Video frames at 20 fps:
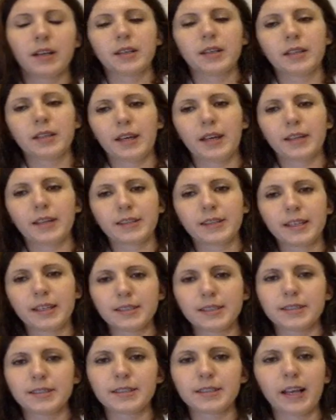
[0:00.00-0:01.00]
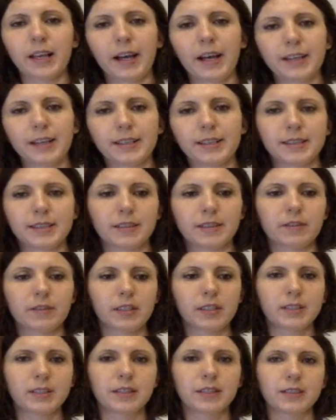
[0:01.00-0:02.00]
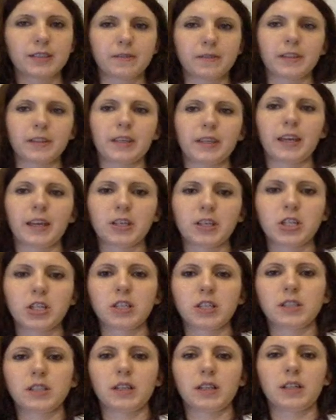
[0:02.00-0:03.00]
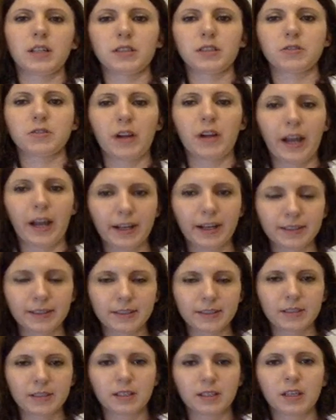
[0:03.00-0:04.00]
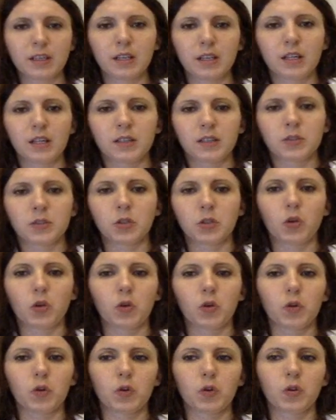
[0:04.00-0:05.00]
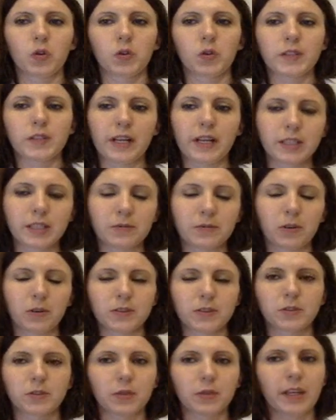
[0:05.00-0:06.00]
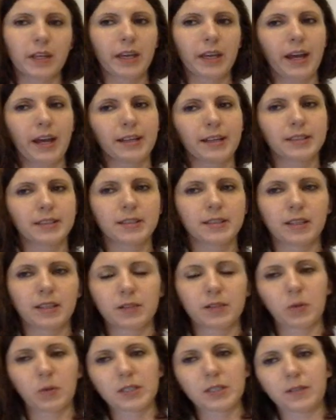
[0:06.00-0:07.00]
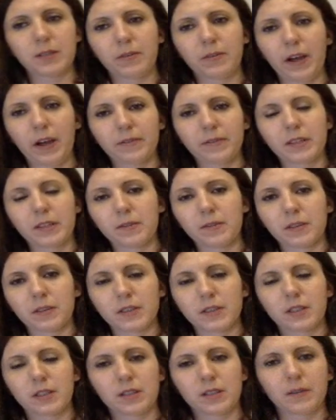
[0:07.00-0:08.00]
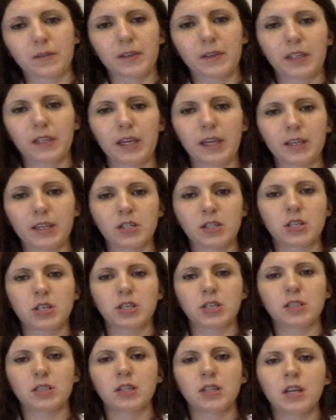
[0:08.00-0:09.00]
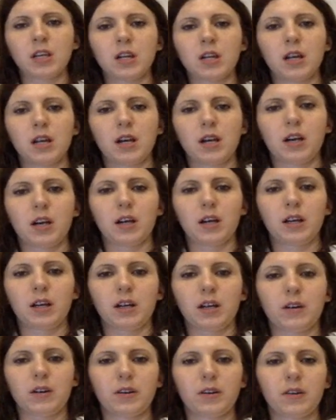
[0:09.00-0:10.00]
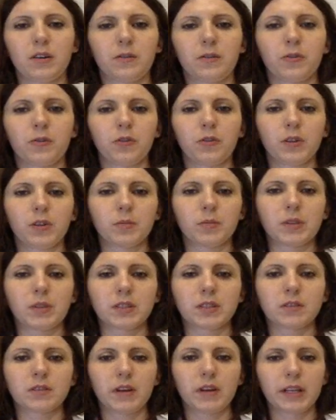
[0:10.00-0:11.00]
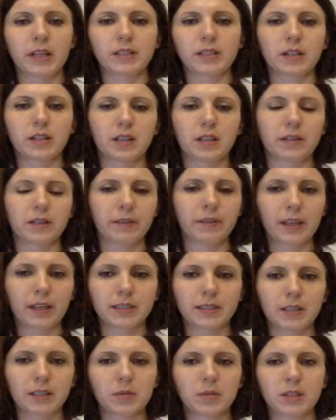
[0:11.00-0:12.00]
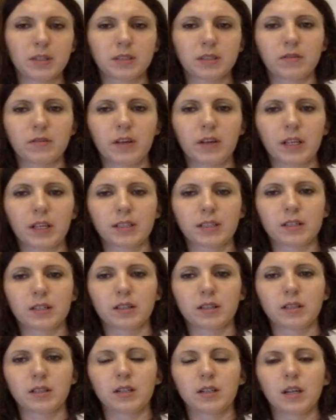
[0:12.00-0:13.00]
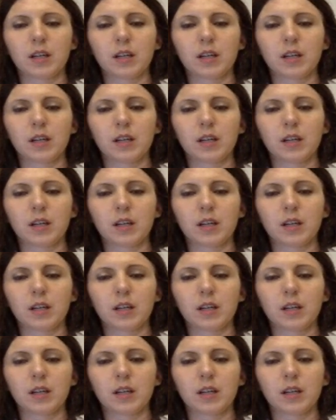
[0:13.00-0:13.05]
And this slide is a really certification tracks. So Salesforce today has 25 different certification for administrator, advanced administrator,